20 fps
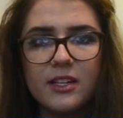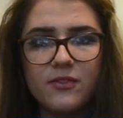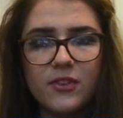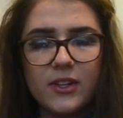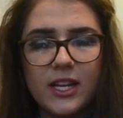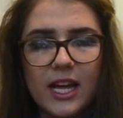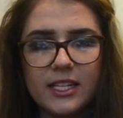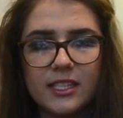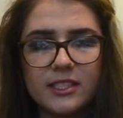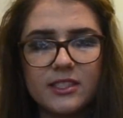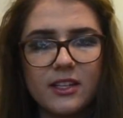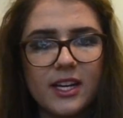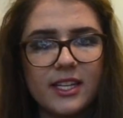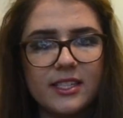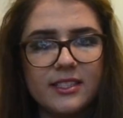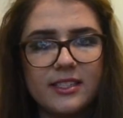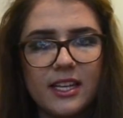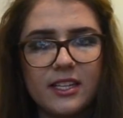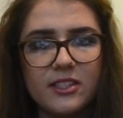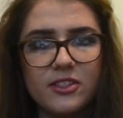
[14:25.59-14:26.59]
to that
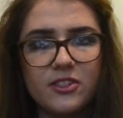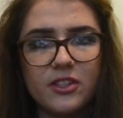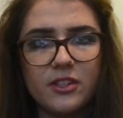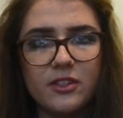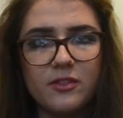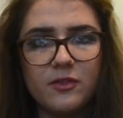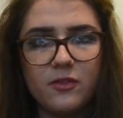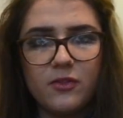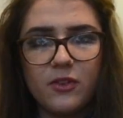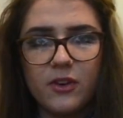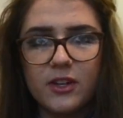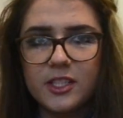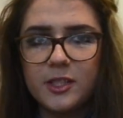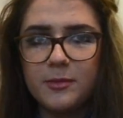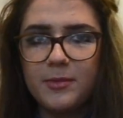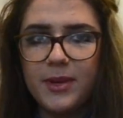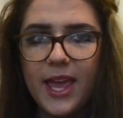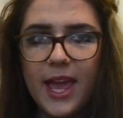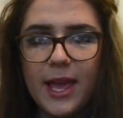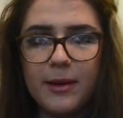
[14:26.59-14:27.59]
desired tension for us
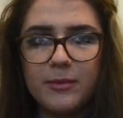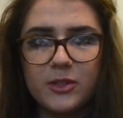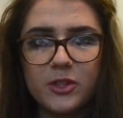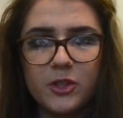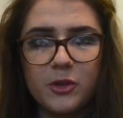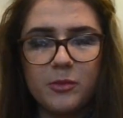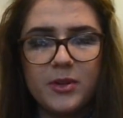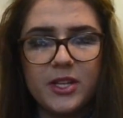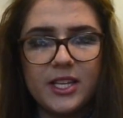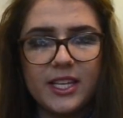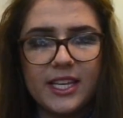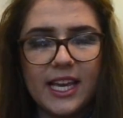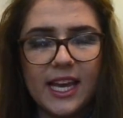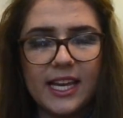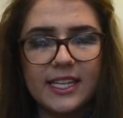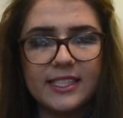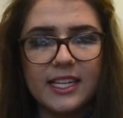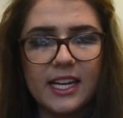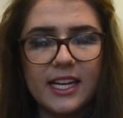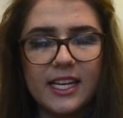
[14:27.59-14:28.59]
to be able to
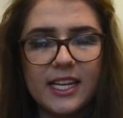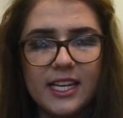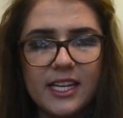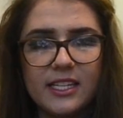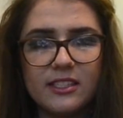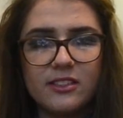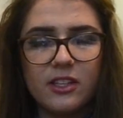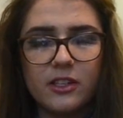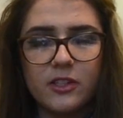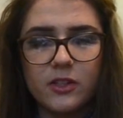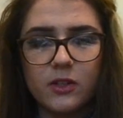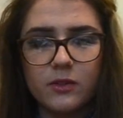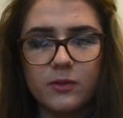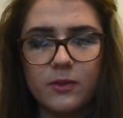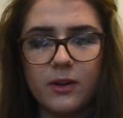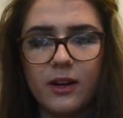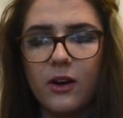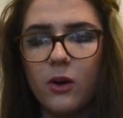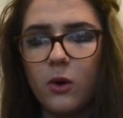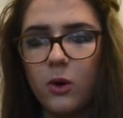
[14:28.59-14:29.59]
communicate that it is the
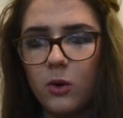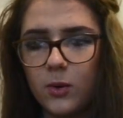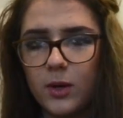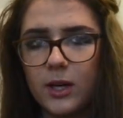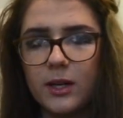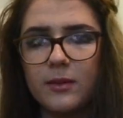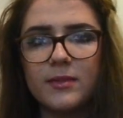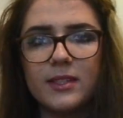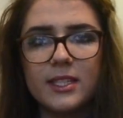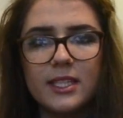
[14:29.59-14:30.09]
genre horror.